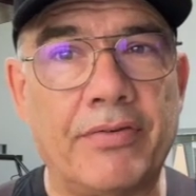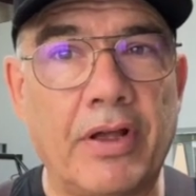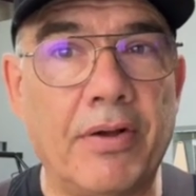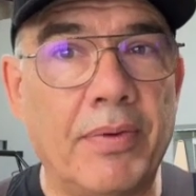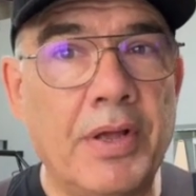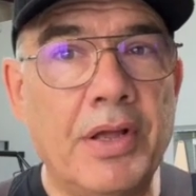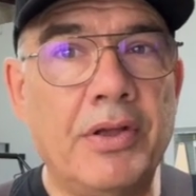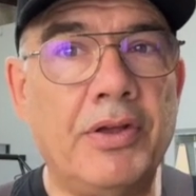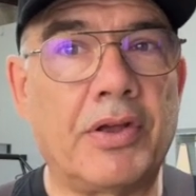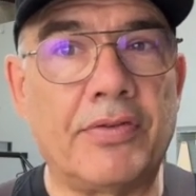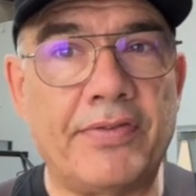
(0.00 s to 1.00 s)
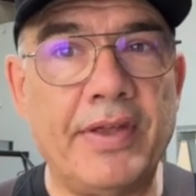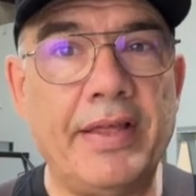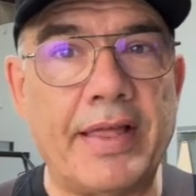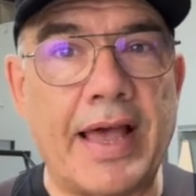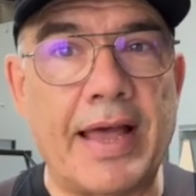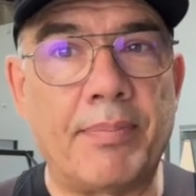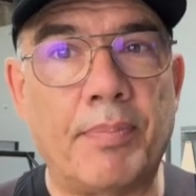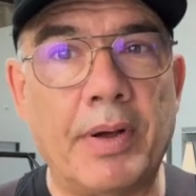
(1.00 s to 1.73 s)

so you can see that.